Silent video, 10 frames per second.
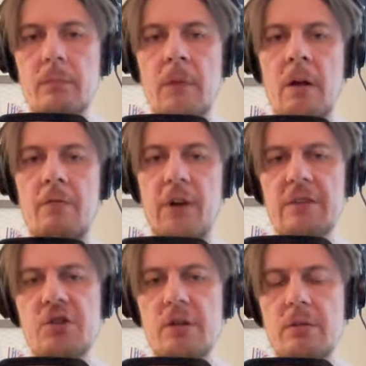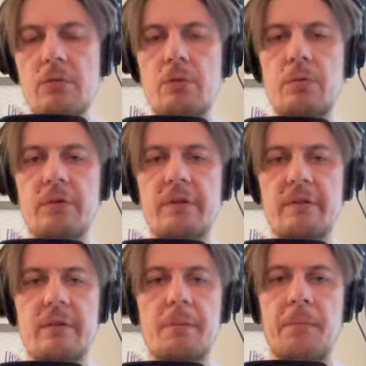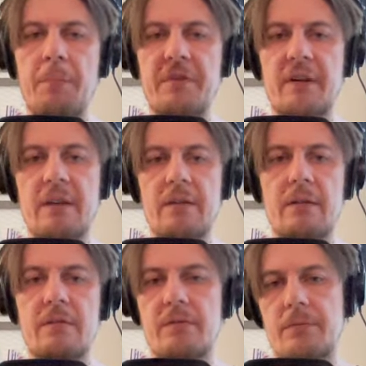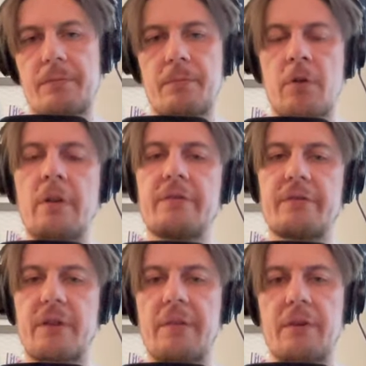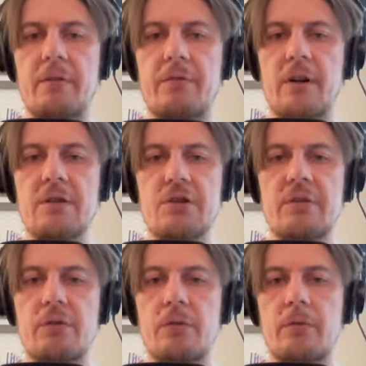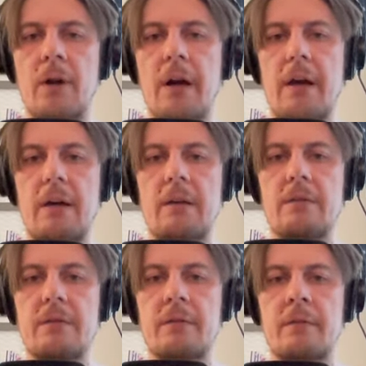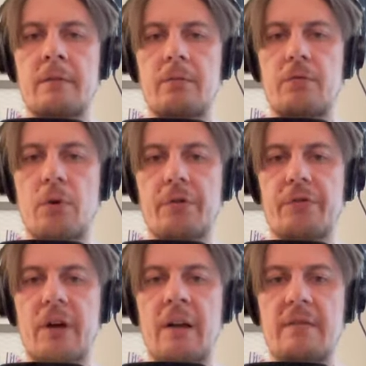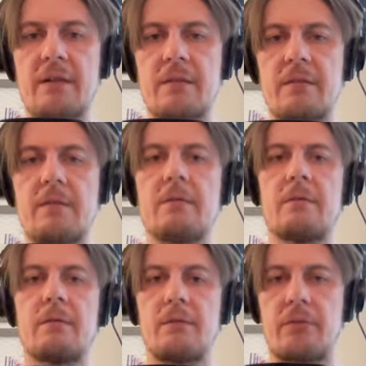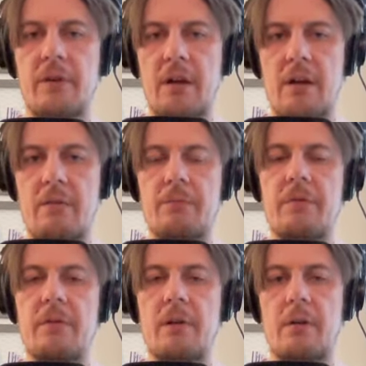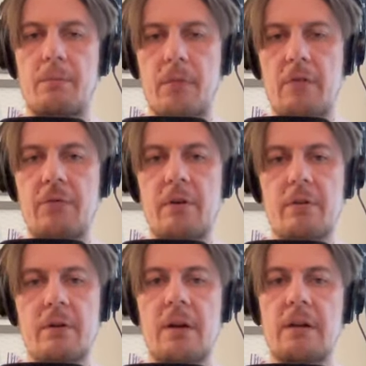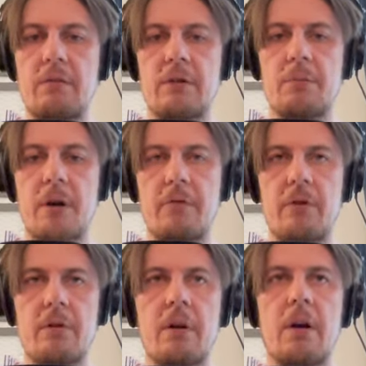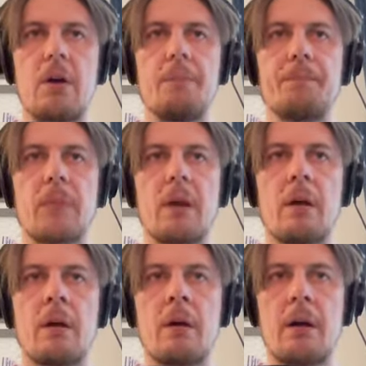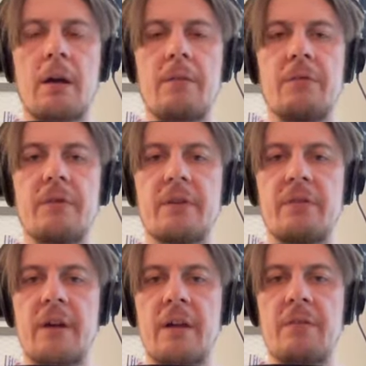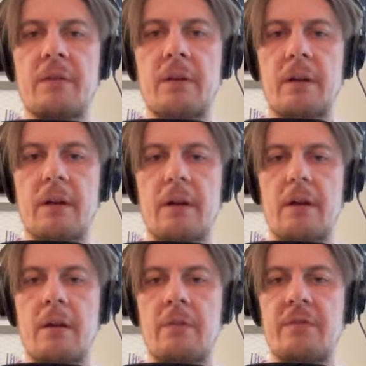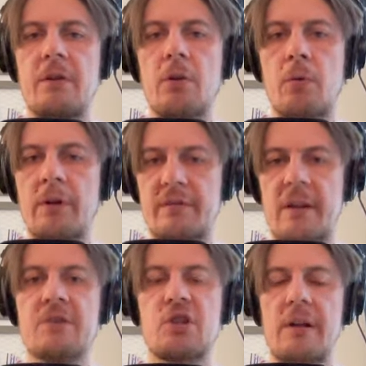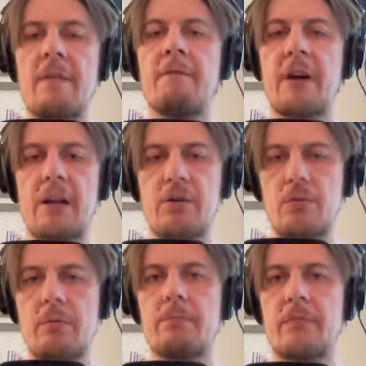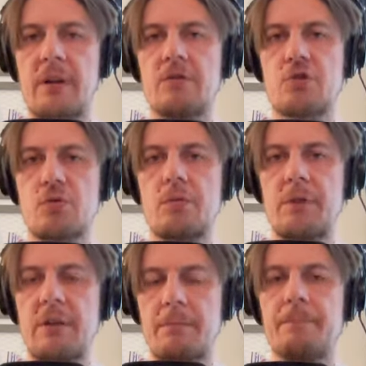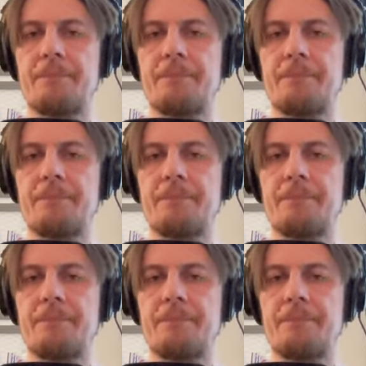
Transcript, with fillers: uh, function to do this memset, it's more or less standard function. So it uh, first I set the, the buffer, I give it a buffer, uh, and then zero is actually a value that should be